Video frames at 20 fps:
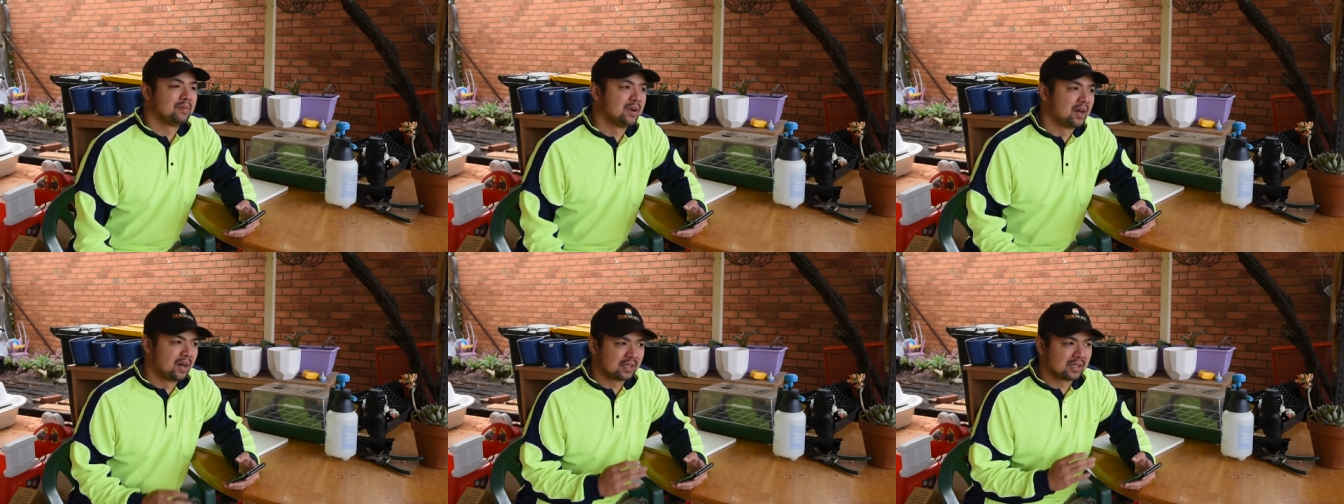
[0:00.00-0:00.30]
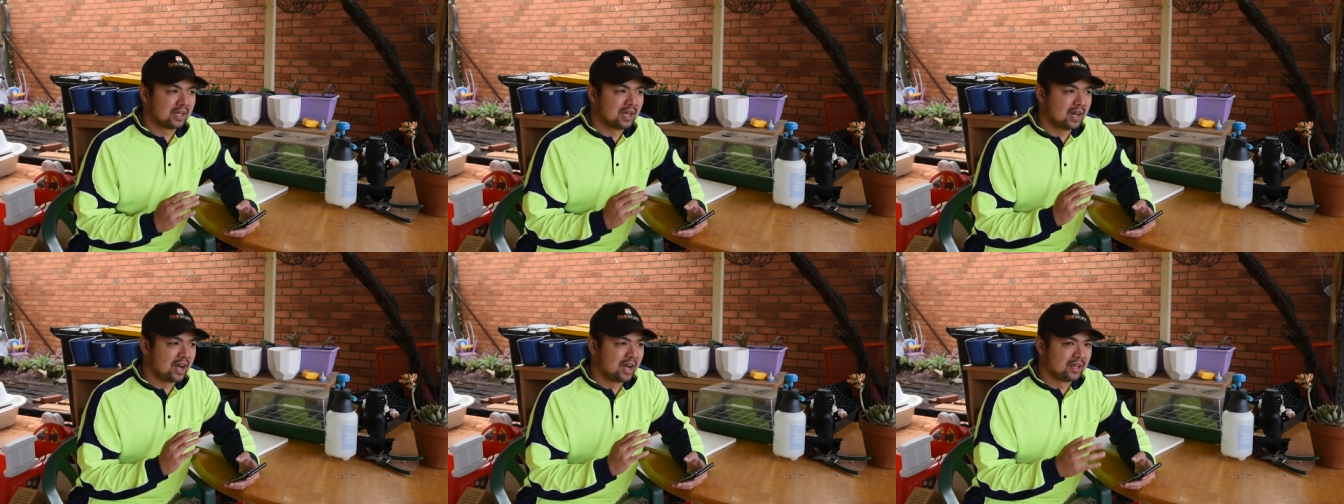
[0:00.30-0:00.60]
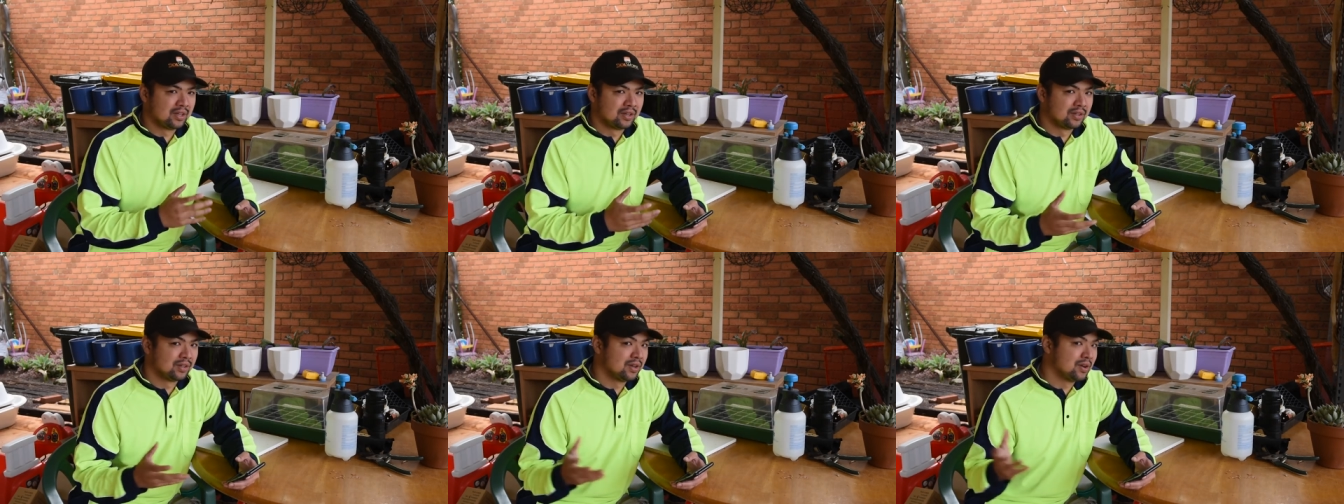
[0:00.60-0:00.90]
But
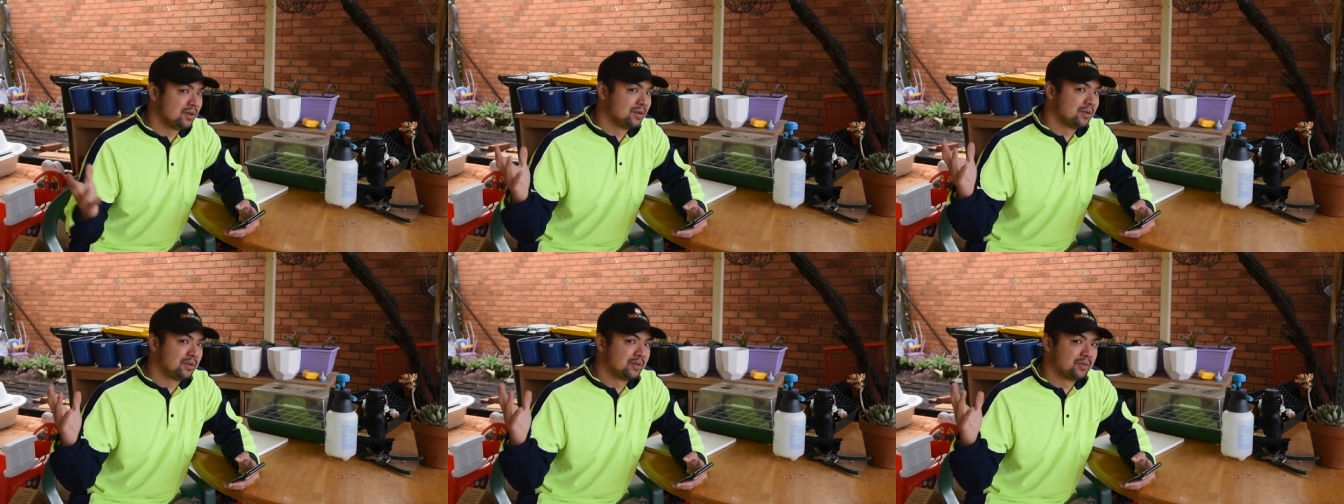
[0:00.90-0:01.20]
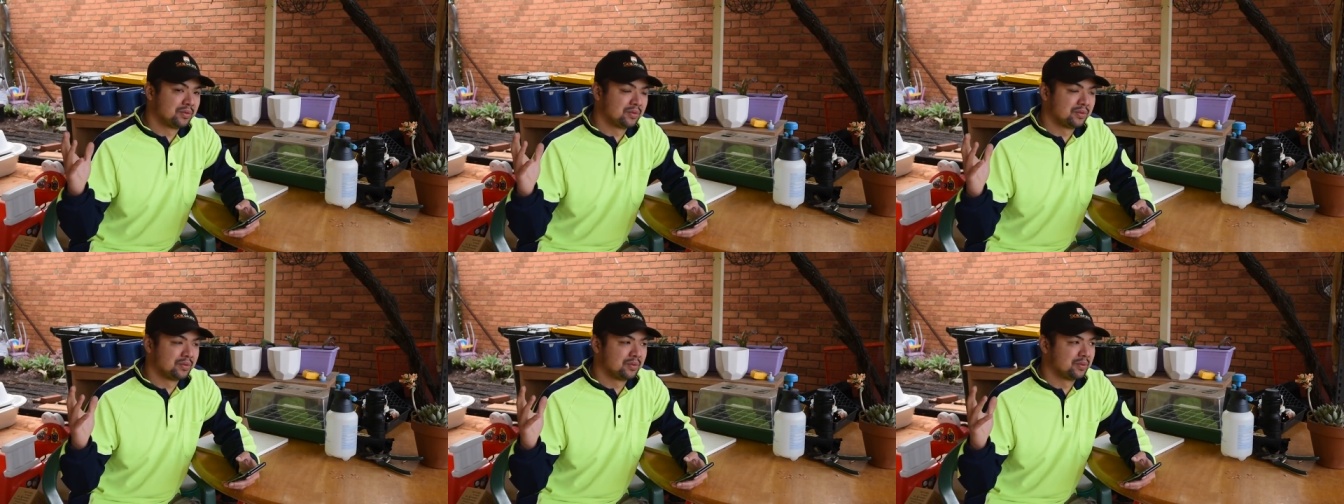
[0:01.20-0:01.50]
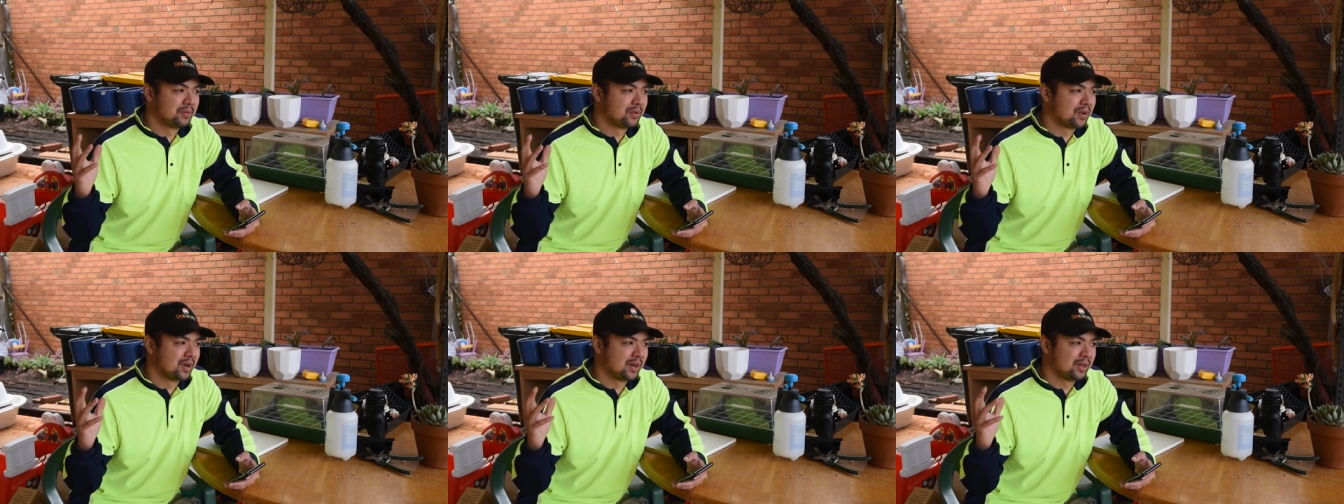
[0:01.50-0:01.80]
I don't know.
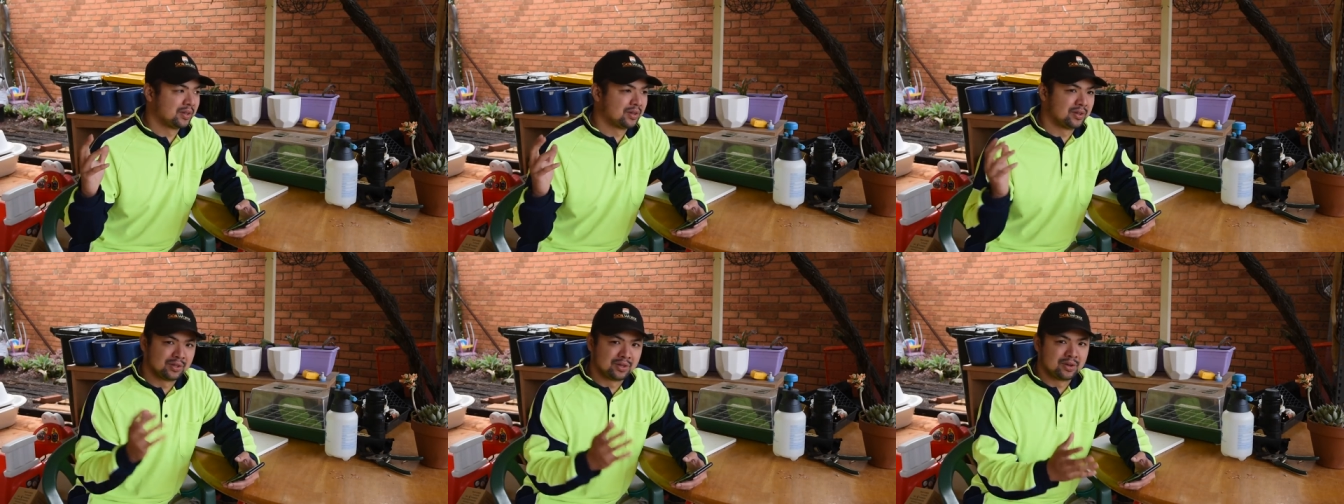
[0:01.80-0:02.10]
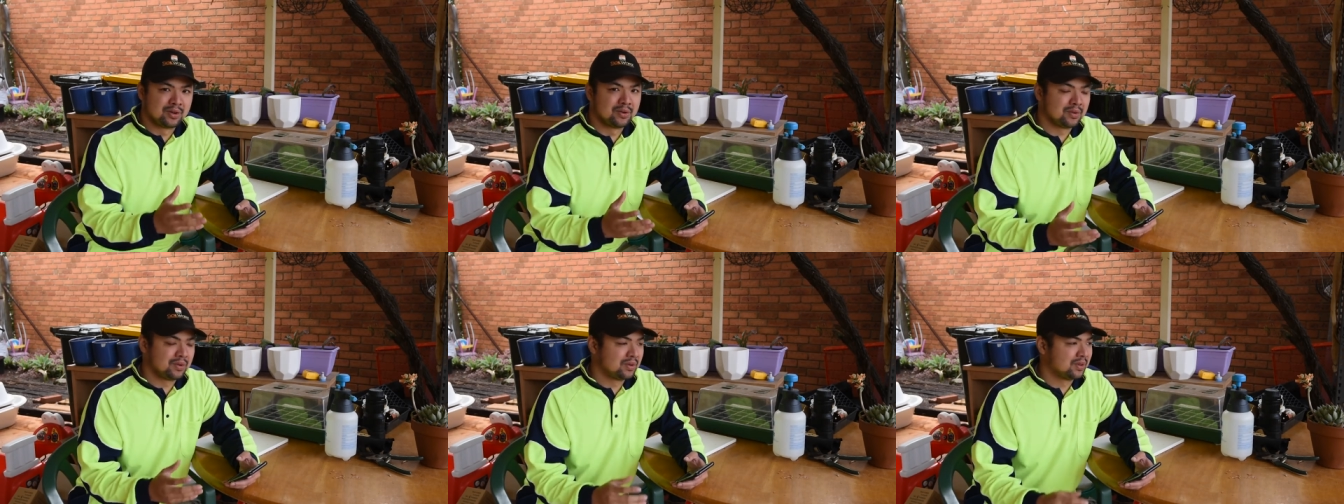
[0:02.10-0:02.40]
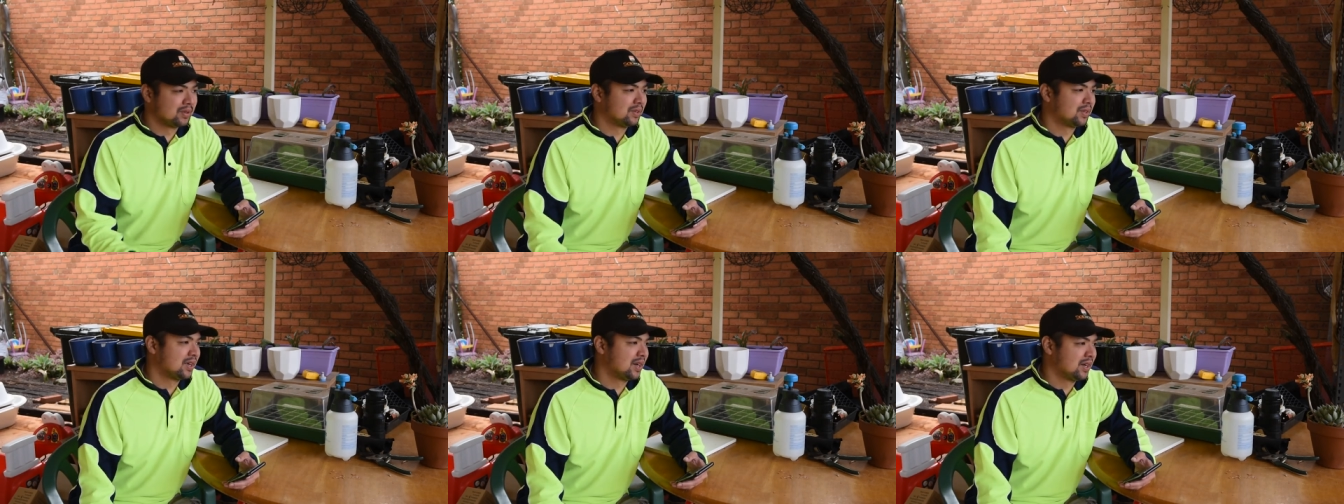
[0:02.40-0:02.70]
I don't know.